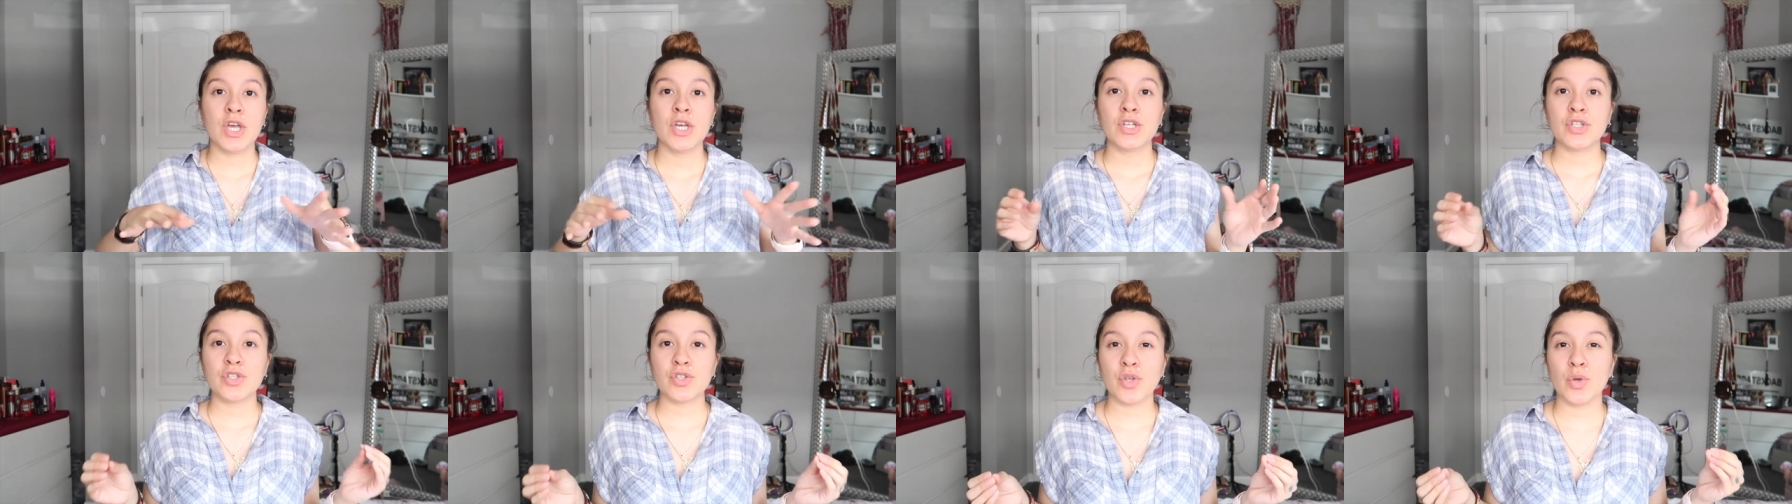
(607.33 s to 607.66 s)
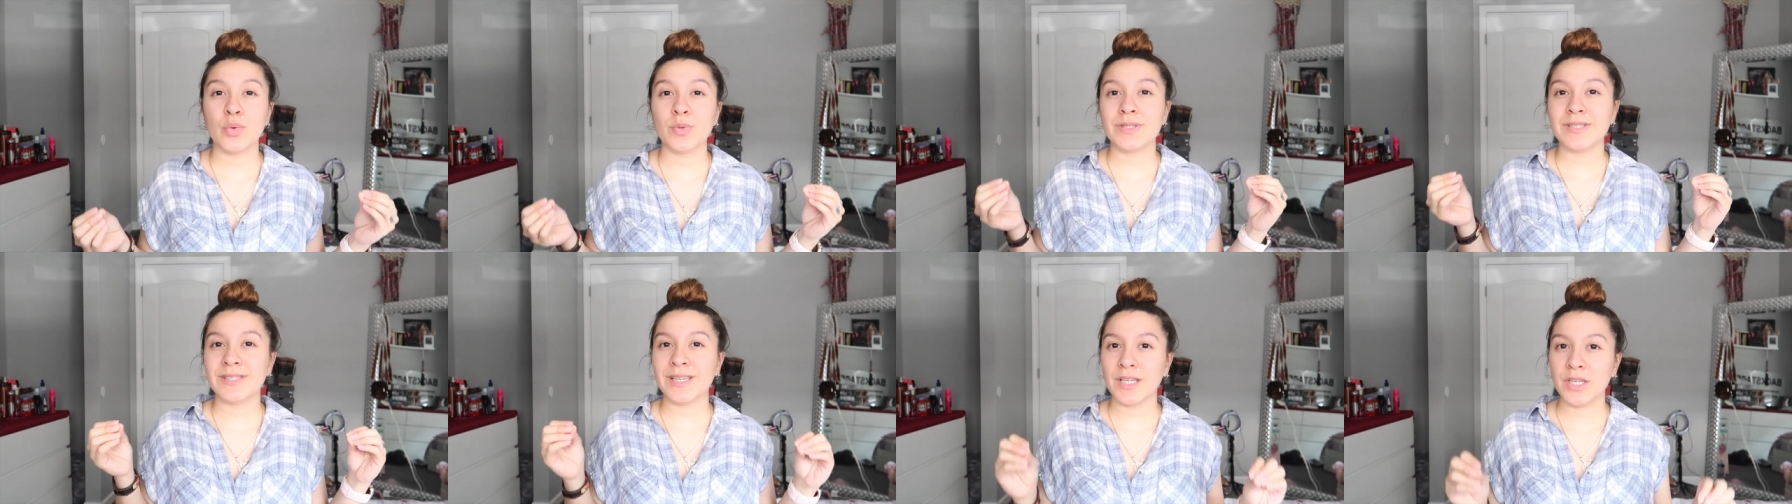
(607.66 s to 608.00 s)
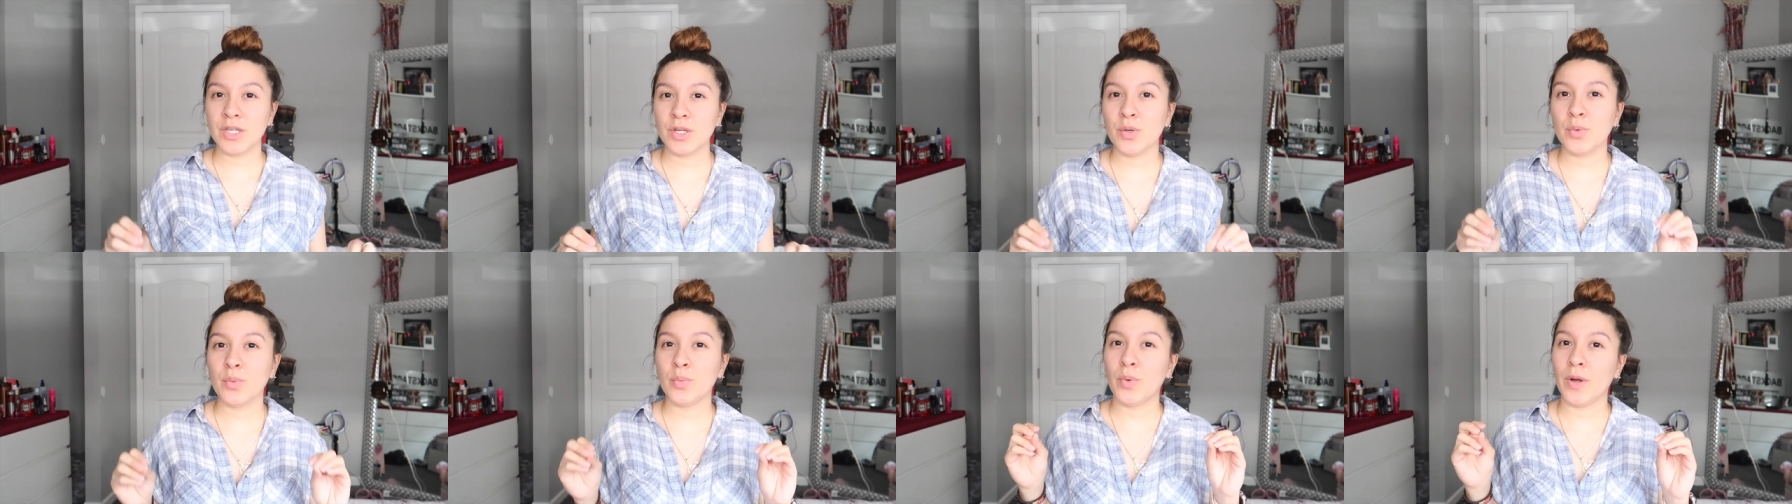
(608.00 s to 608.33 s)
So it's
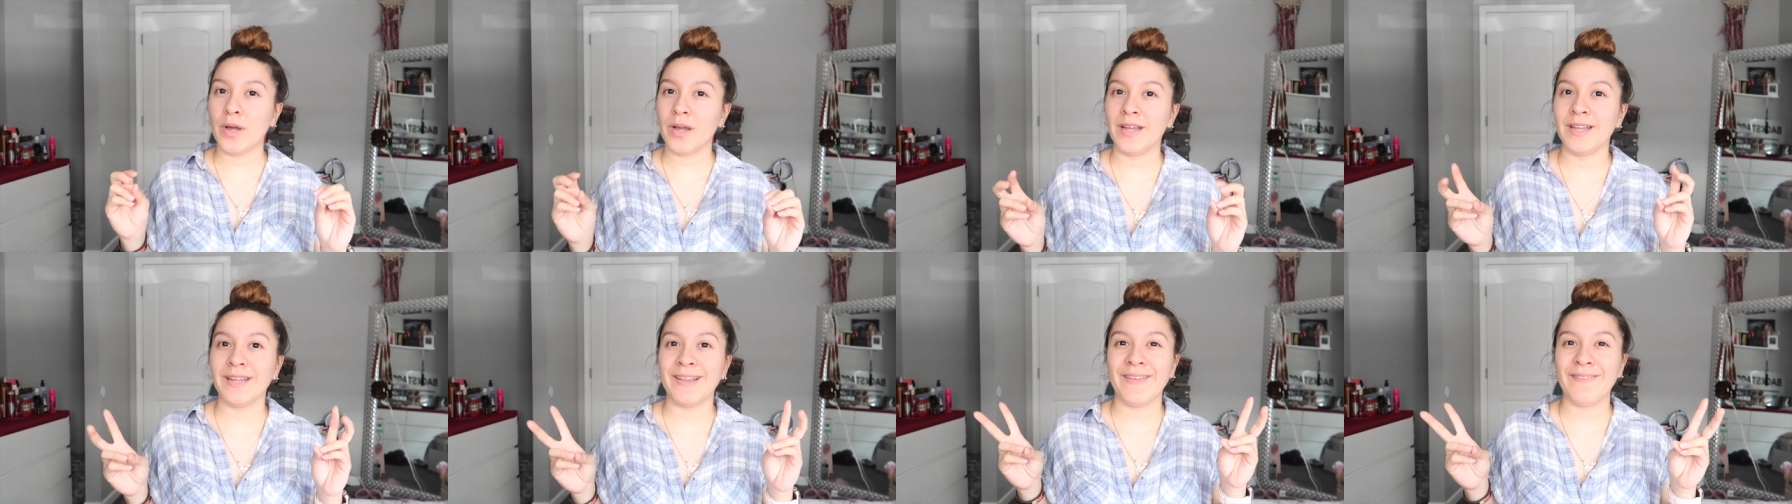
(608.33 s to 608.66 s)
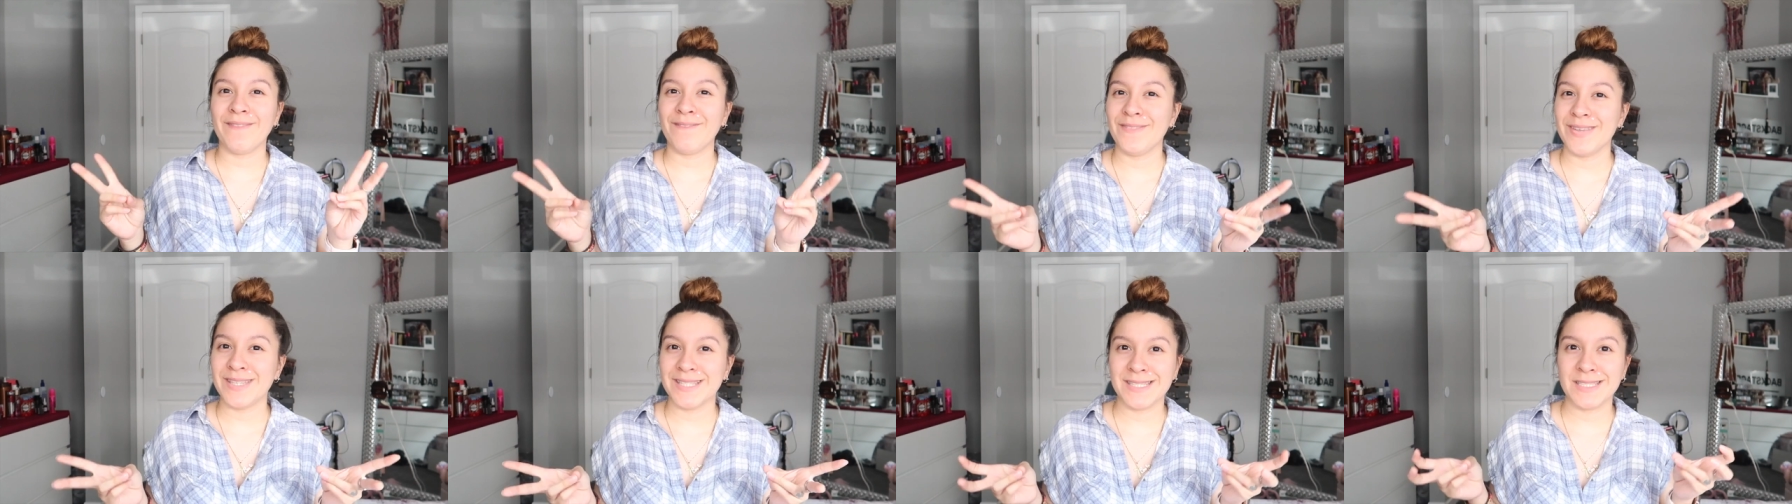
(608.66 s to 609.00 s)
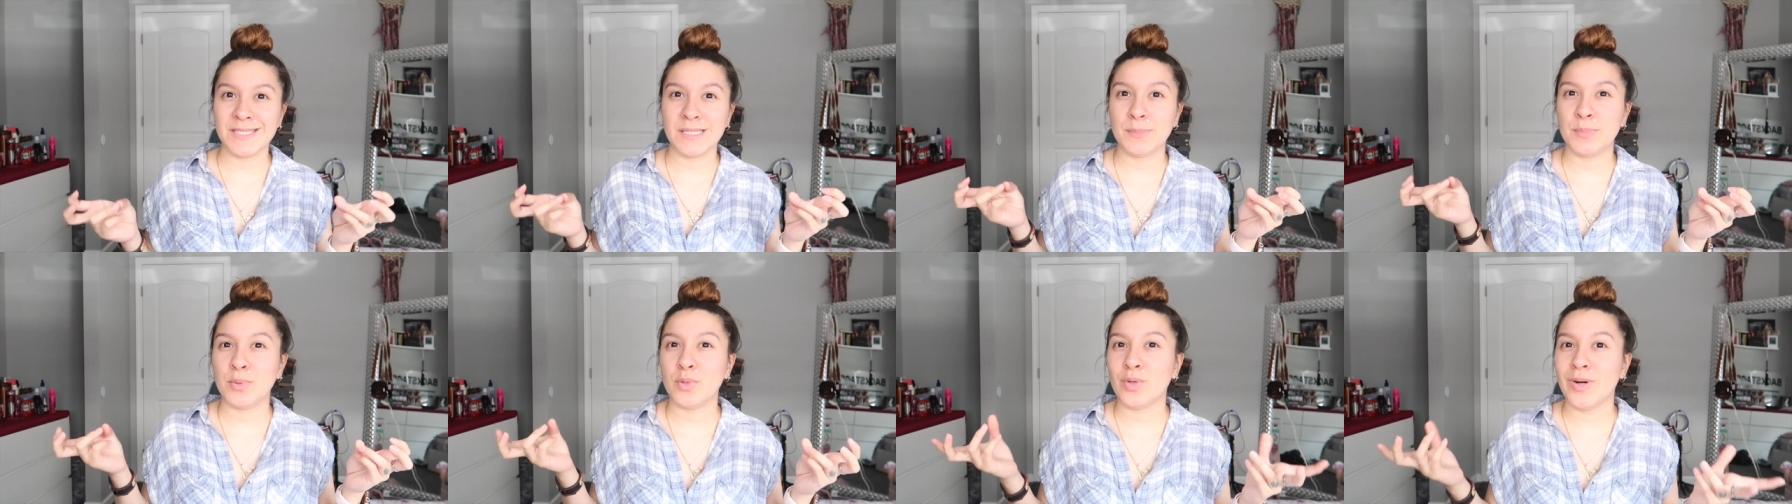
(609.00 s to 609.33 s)
like you're wearing
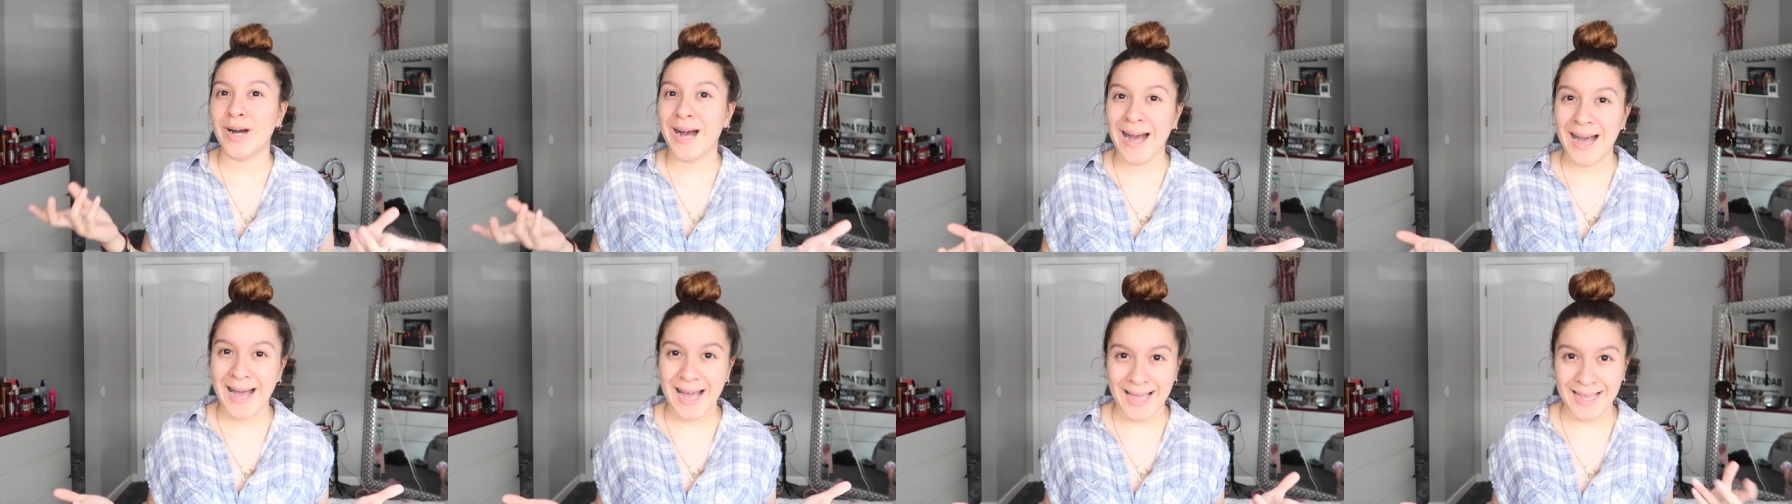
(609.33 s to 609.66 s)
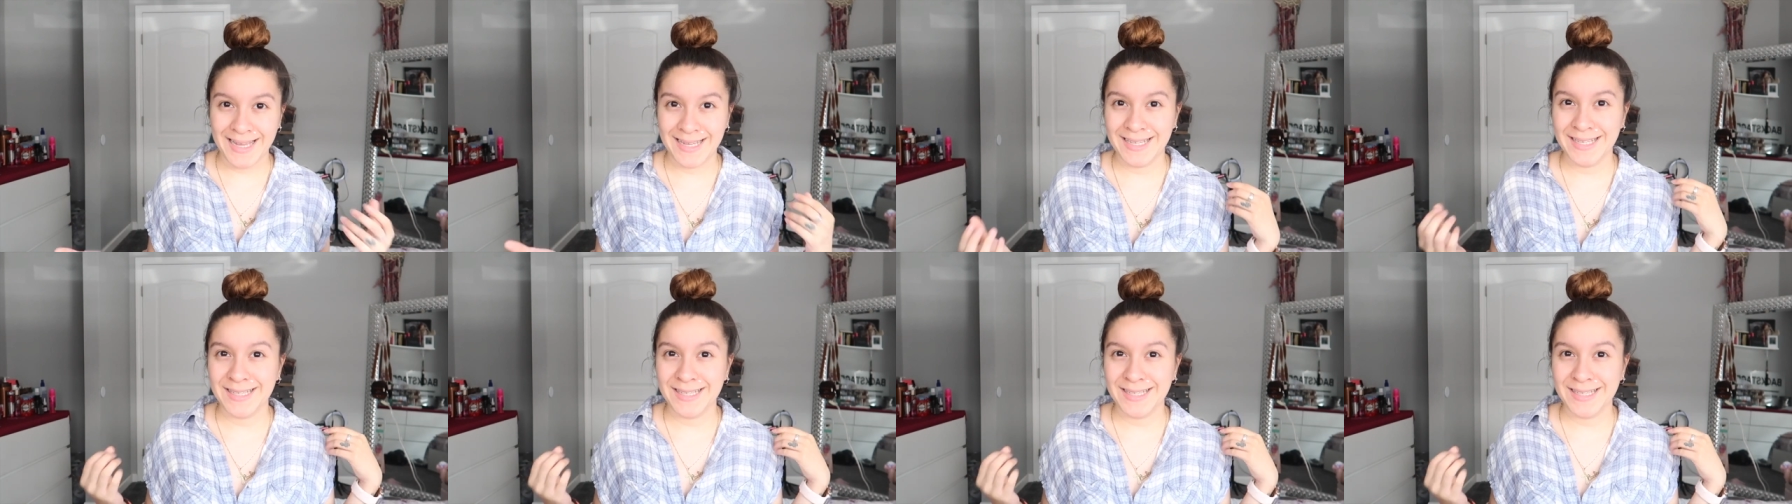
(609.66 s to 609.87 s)
invisible high